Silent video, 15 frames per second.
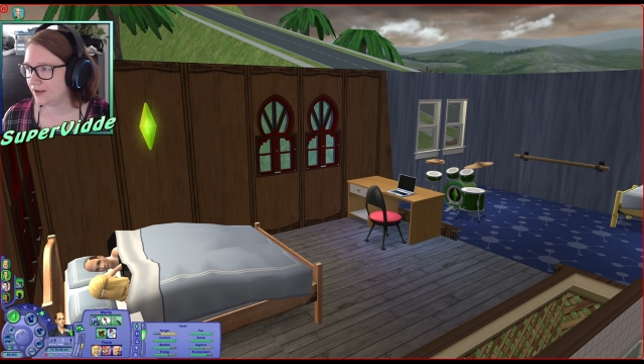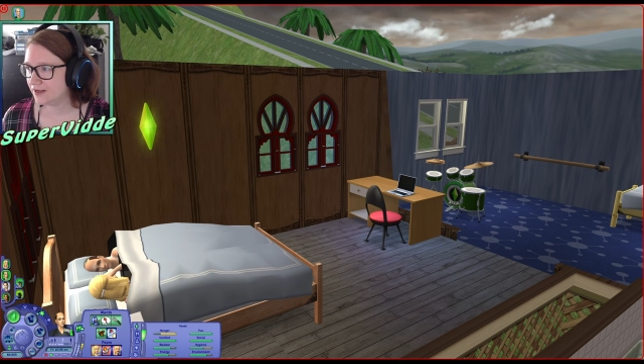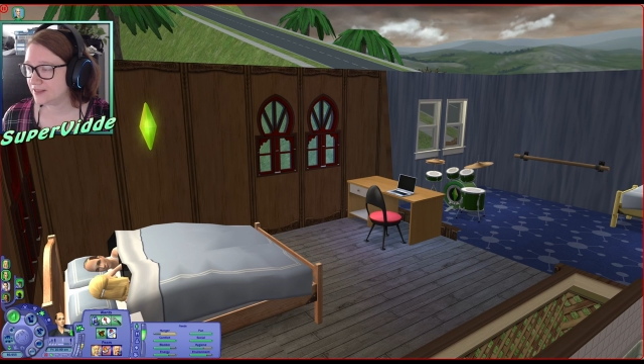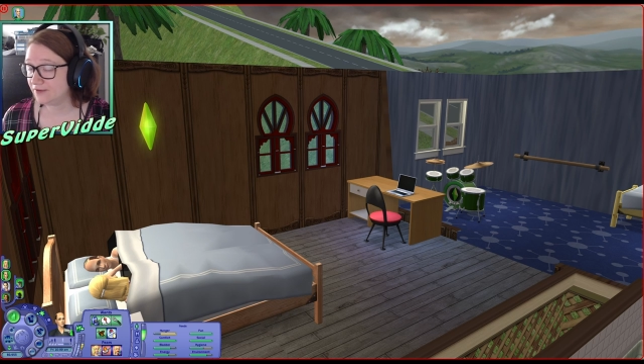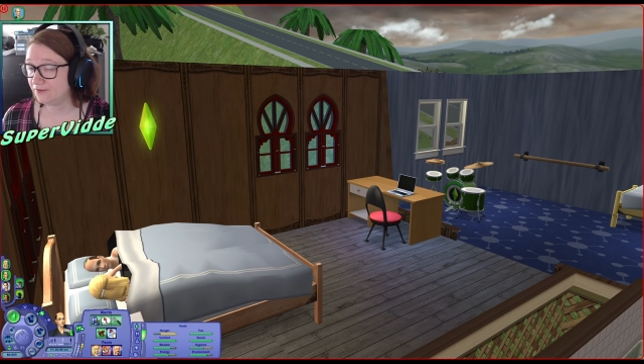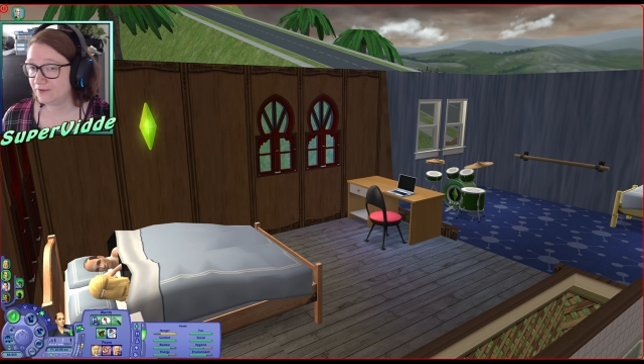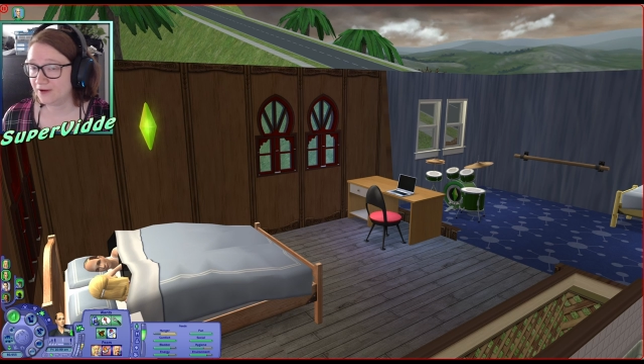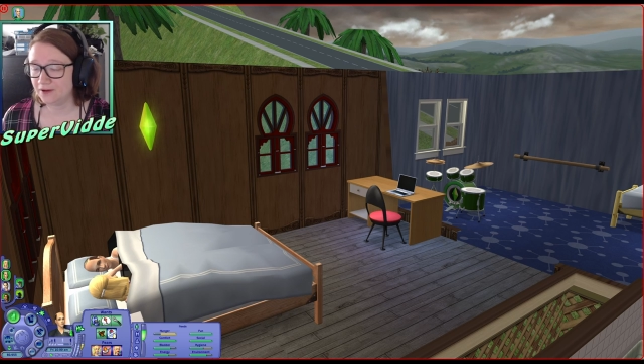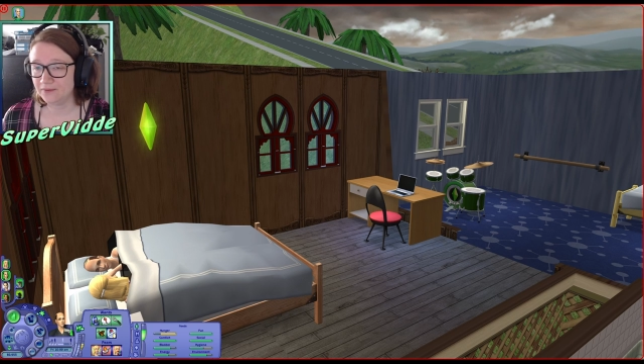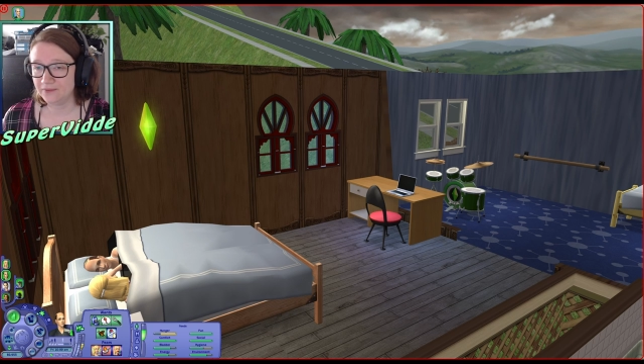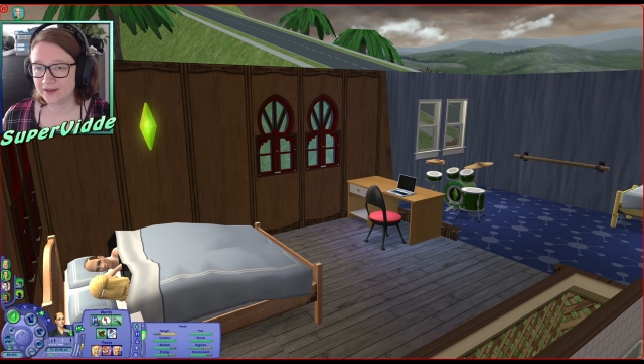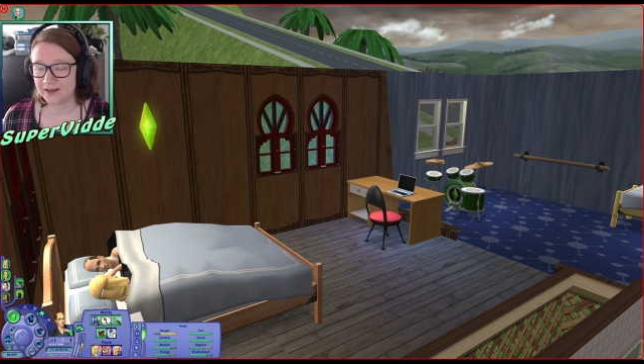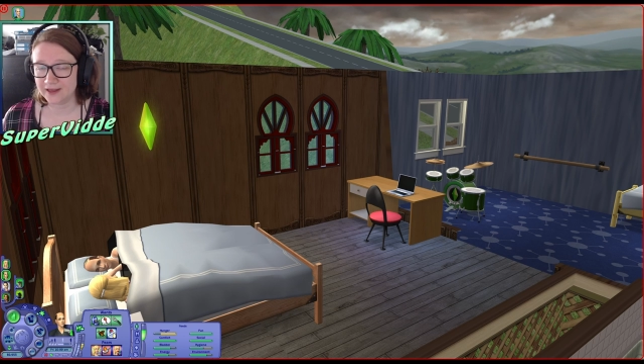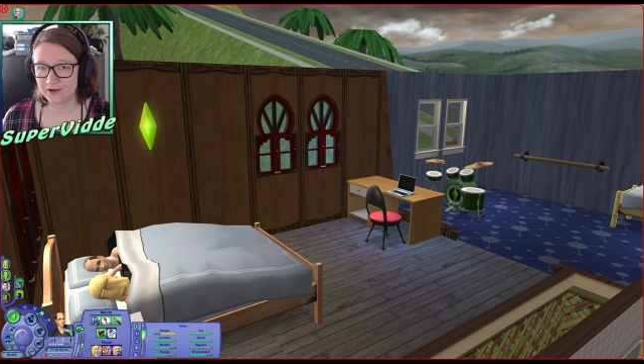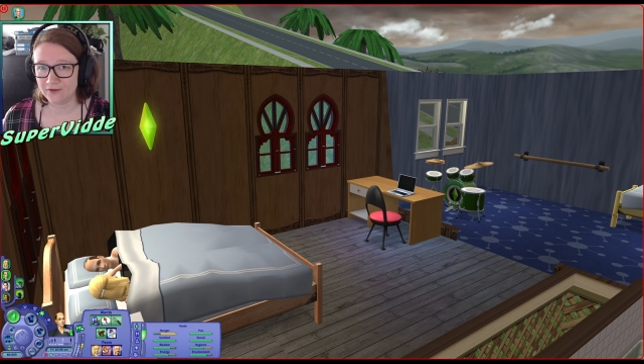She
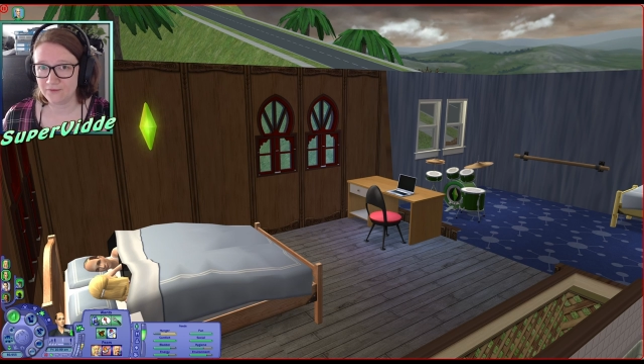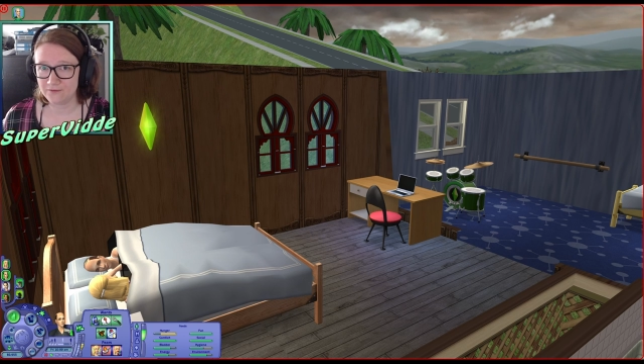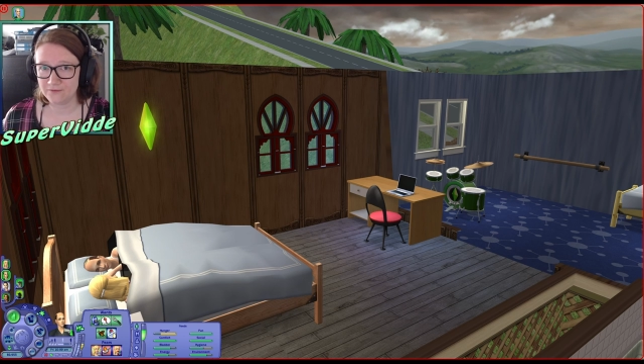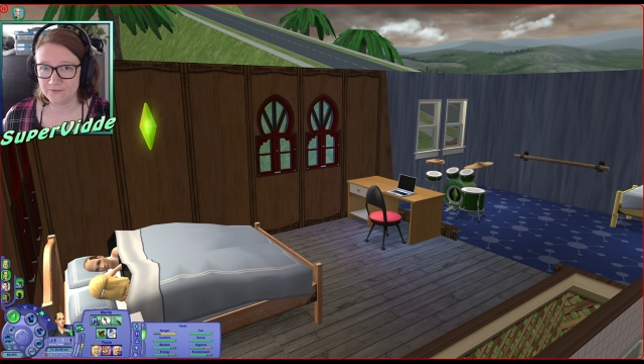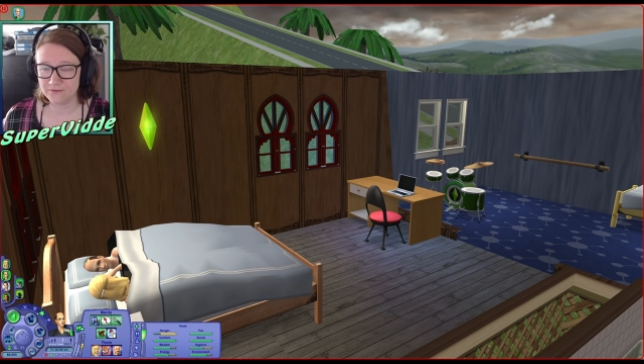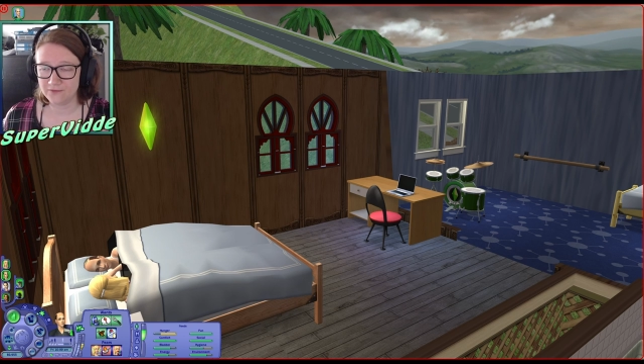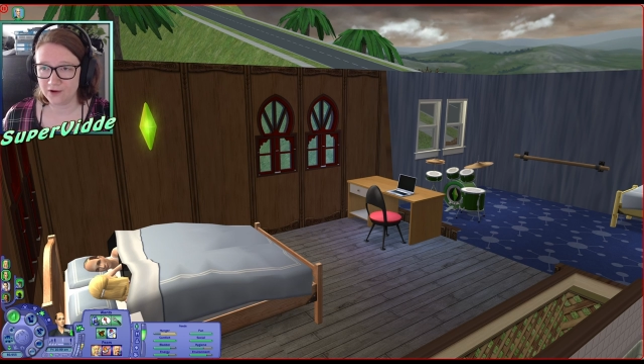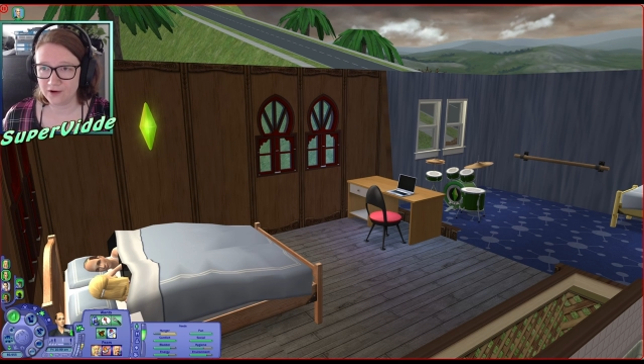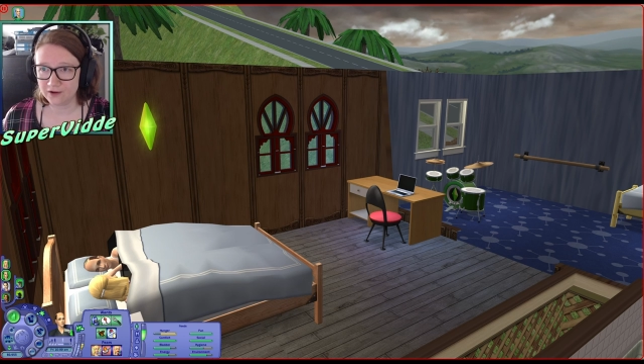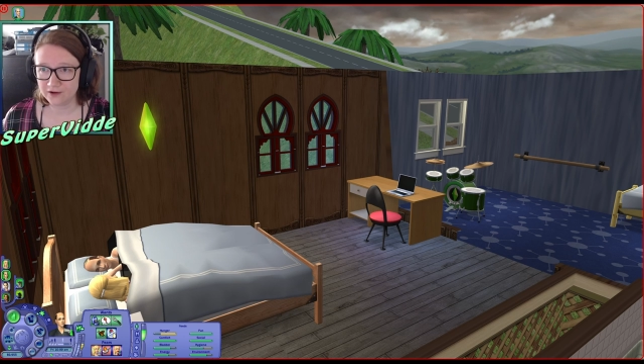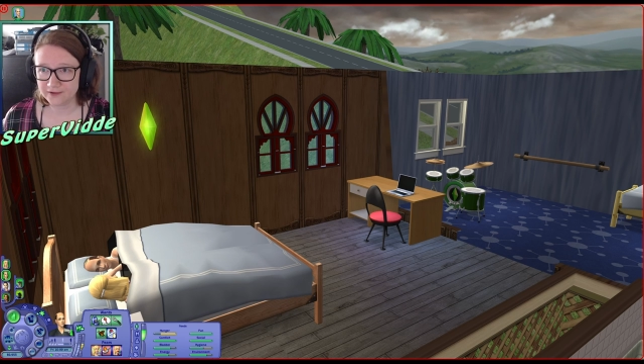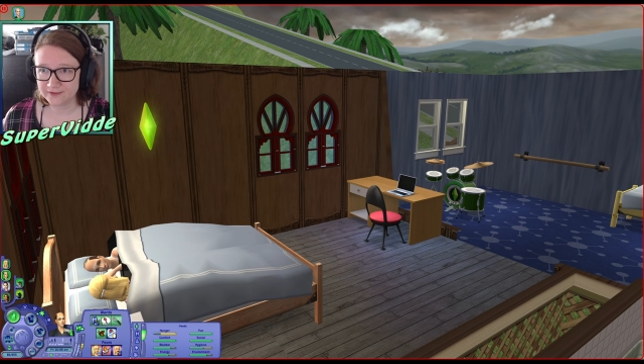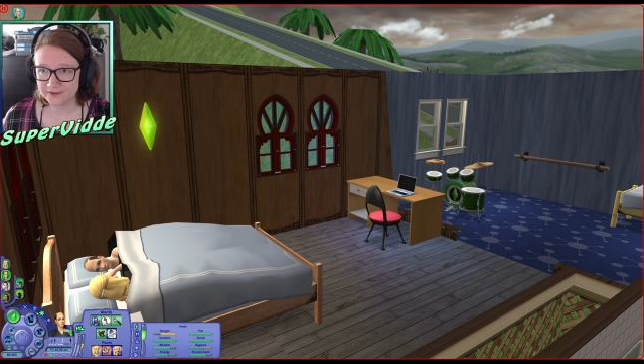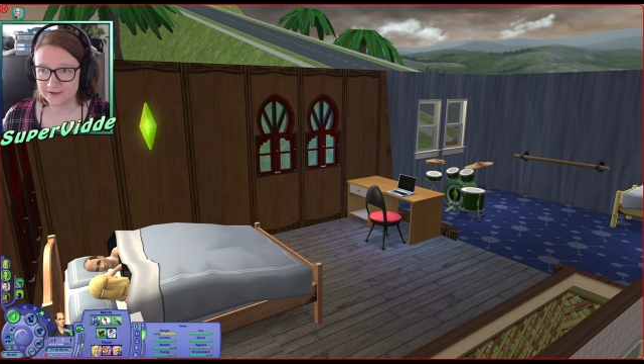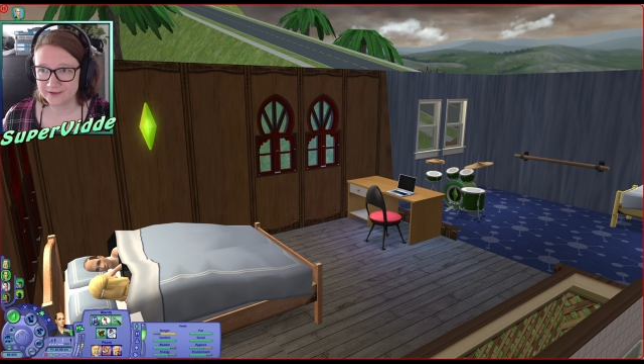found like
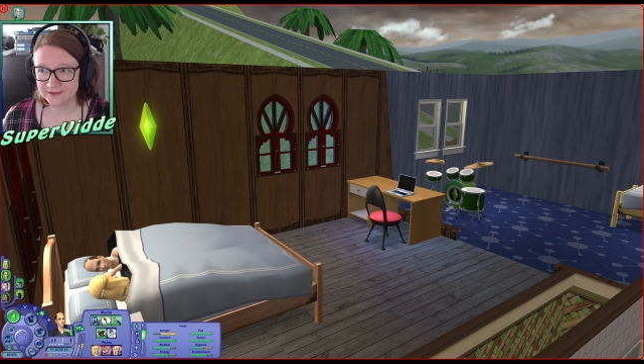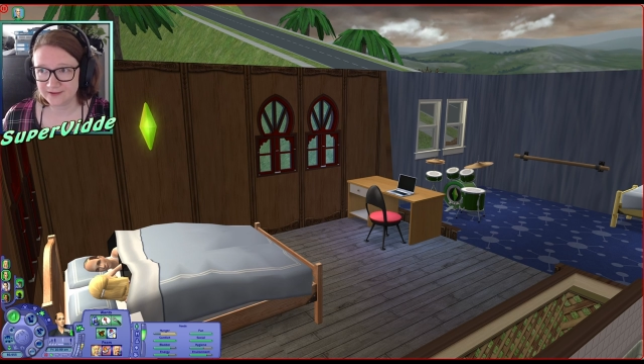vases